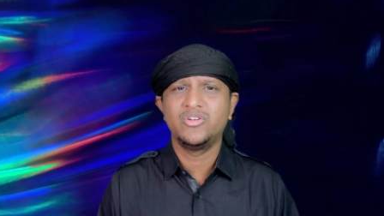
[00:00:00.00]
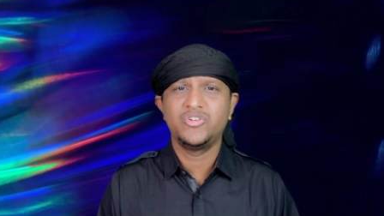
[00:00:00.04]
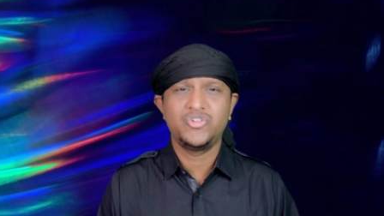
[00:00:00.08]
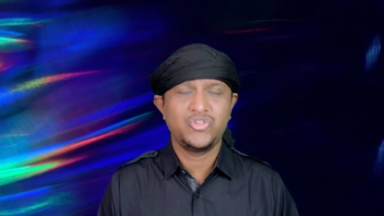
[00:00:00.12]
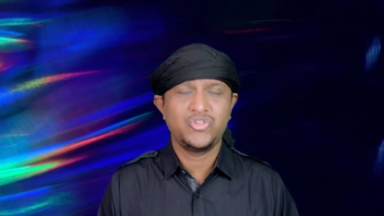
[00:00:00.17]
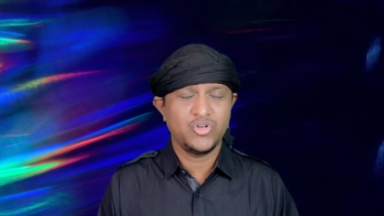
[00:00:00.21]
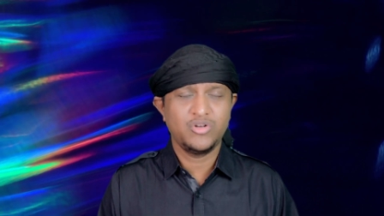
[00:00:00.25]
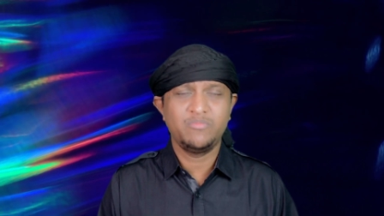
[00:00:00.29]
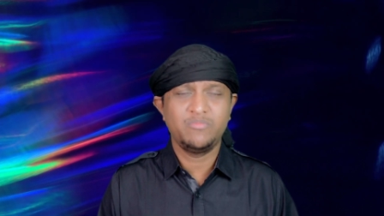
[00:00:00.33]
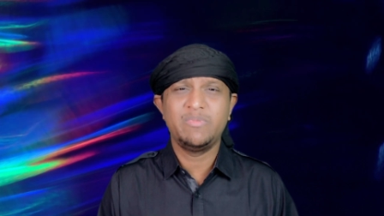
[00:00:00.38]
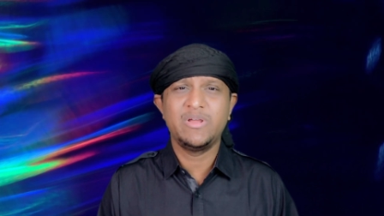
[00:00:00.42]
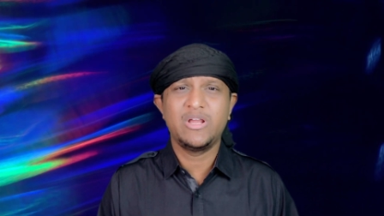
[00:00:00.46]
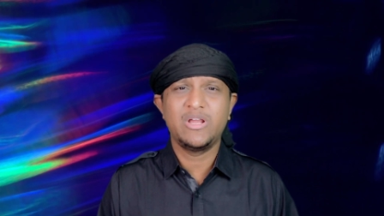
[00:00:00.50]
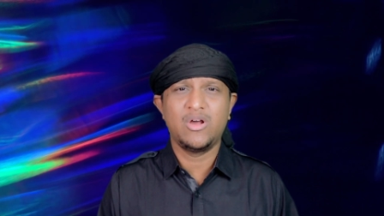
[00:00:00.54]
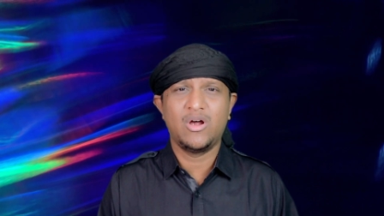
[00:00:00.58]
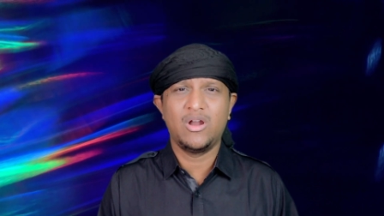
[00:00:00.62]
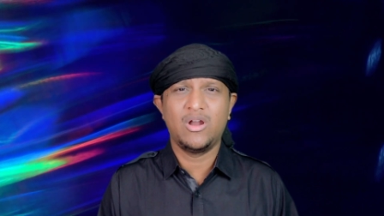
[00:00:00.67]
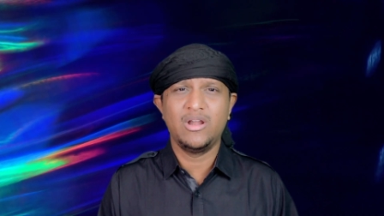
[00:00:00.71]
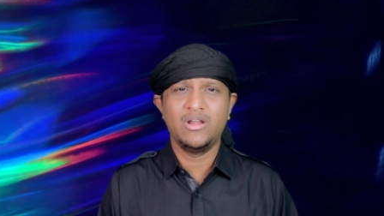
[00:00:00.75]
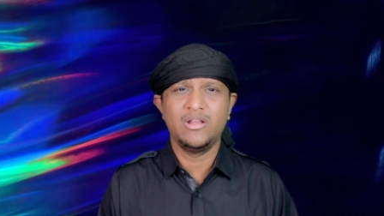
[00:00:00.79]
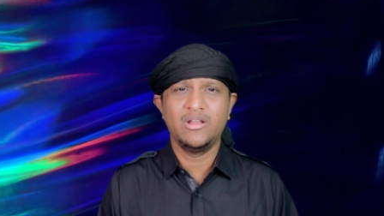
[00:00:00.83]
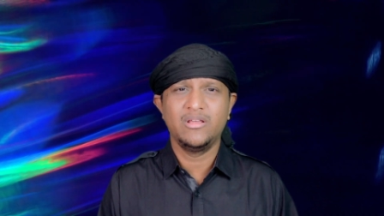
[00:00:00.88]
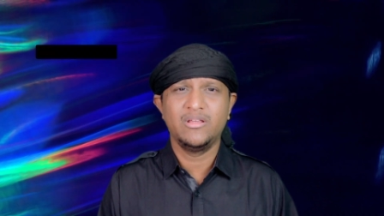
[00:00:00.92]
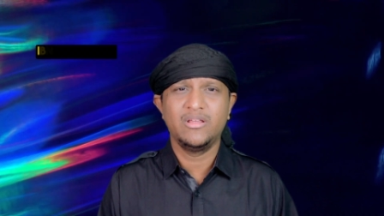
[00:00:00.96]
should be
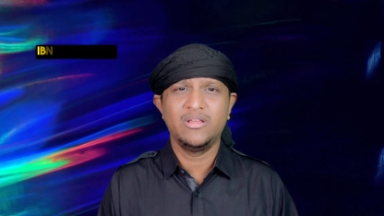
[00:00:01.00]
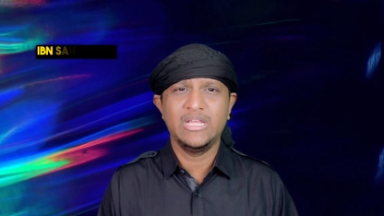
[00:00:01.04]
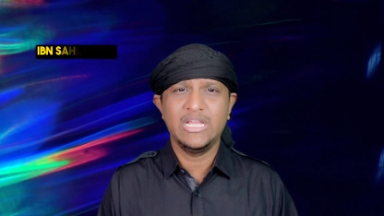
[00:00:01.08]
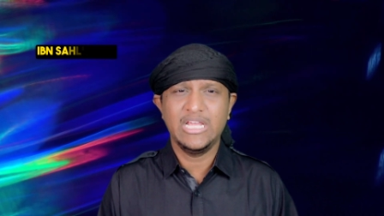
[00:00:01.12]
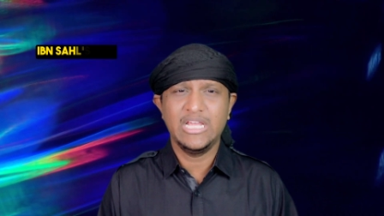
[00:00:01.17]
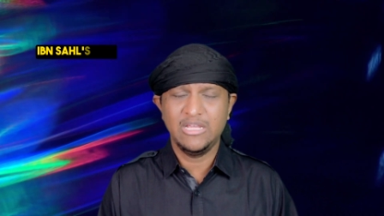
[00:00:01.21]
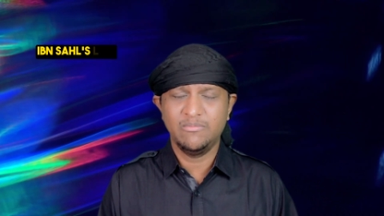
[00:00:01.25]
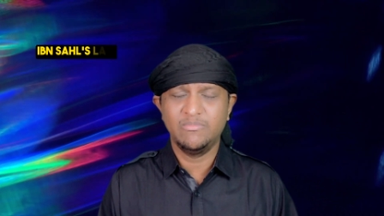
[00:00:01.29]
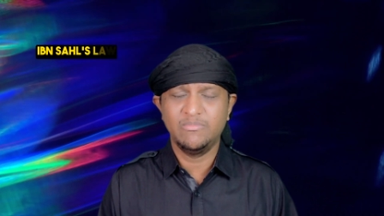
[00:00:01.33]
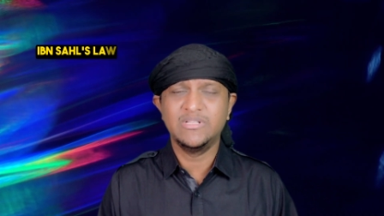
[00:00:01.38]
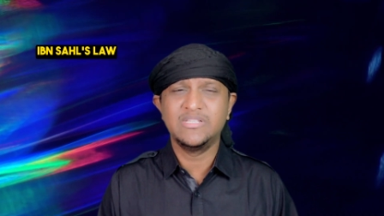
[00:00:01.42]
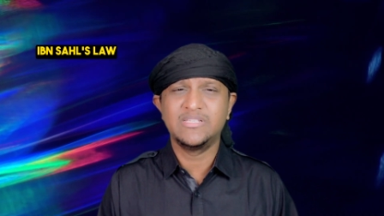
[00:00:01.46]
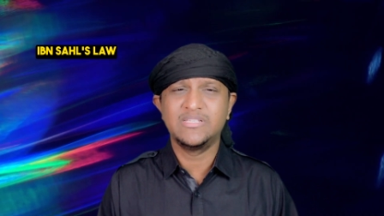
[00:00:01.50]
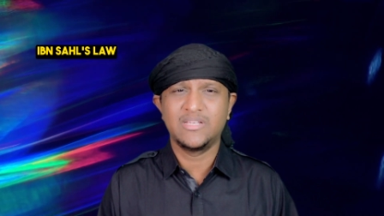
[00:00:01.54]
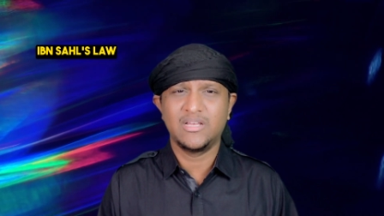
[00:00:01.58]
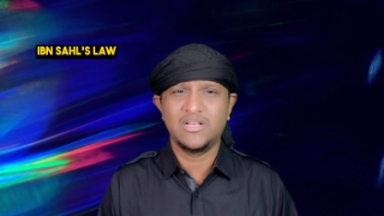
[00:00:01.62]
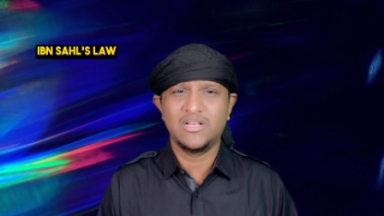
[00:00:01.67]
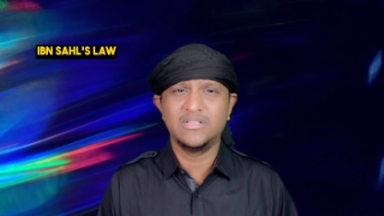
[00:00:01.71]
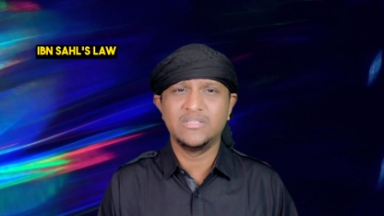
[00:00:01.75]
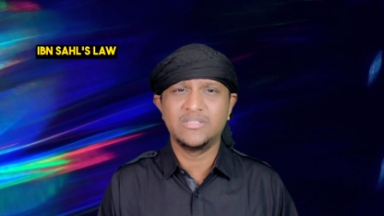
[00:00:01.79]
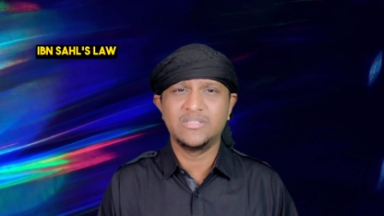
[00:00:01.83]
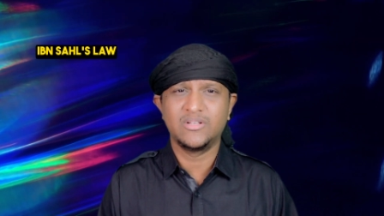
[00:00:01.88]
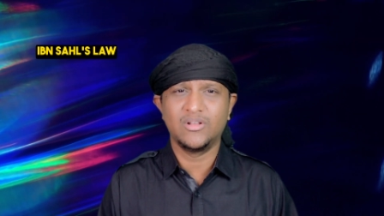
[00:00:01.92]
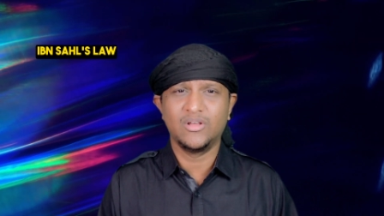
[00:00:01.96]
called Ibn
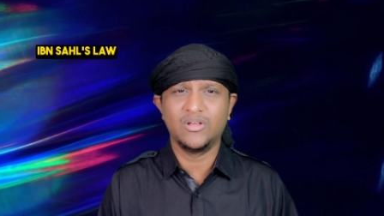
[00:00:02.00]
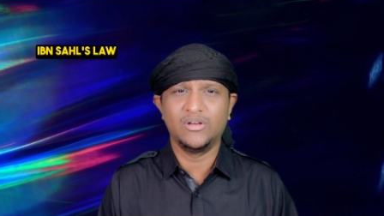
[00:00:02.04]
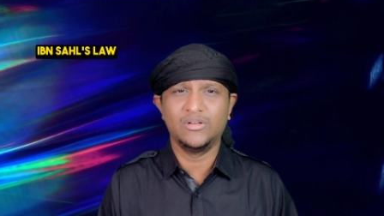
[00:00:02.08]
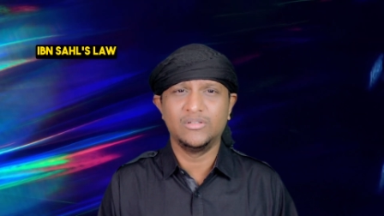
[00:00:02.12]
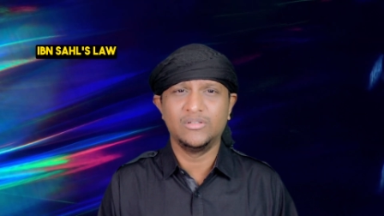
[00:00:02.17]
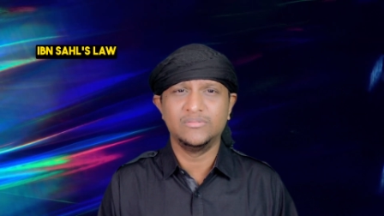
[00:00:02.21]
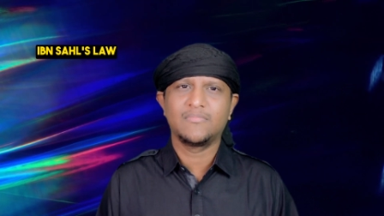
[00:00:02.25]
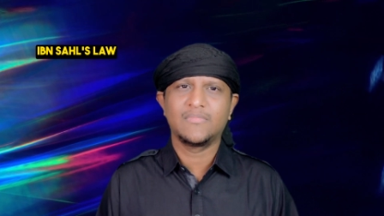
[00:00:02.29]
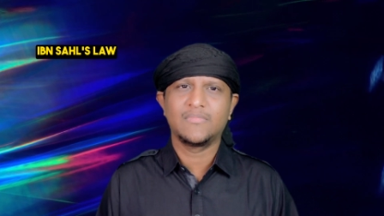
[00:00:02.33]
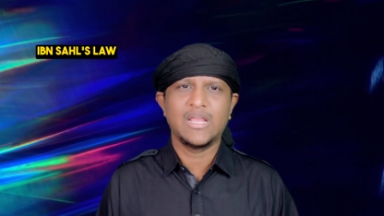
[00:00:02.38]
Sahal's law.